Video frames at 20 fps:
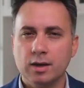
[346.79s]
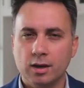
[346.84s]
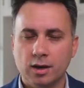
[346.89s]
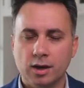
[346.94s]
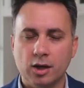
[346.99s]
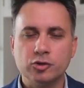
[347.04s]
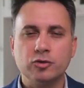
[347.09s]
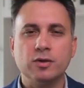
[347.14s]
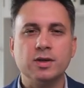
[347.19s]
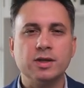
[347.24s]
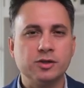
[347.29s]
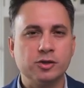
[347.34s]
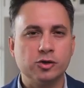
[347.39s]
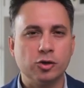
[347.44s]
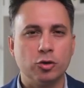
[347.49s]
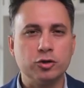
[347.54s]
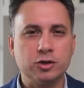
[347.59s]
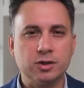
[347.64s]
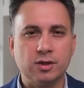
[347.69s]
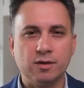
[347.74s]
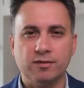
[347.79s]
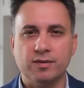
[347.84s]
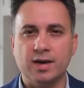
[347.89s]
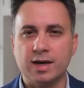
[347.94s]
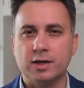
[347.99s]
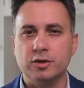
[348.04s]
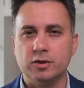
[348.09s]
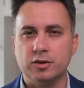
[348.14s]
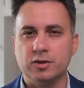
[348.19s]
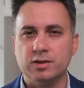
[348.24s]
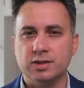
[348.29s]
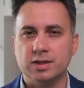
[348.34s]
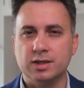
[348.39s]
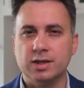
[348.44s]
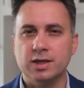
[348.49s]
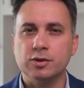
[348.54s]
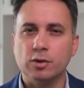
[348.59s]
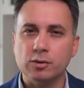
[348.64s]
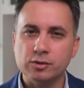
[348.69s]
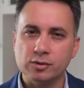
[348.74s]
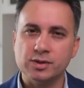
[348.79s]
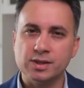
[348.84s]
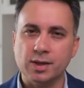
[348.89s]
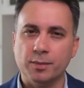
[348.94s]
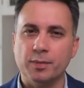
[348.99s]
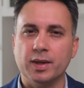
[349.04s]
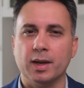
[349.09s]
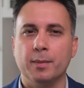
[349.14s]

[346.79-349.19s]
Cultural and social factors is also something I